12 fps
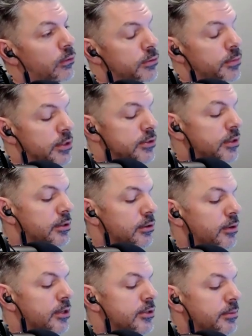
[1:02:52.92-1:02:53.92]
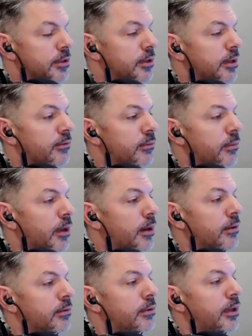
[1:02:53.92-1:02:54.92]
which means you get to create something even
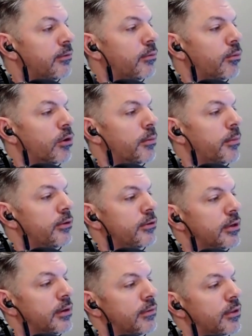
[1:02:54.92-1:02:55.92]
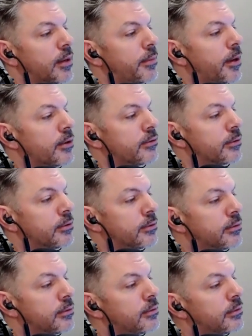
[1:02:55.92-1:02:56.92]
better even more amazing than you ever thought possible.
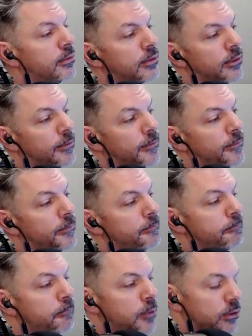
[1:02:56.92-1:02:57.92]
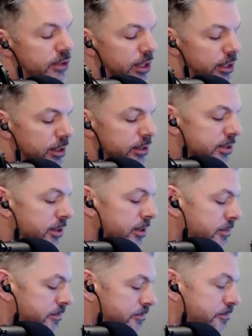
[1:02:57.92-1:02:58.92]
You excited to get
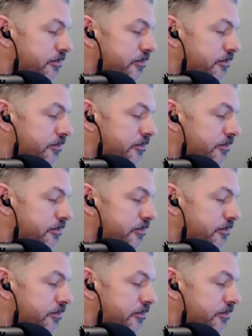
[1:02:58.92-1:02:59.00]
started?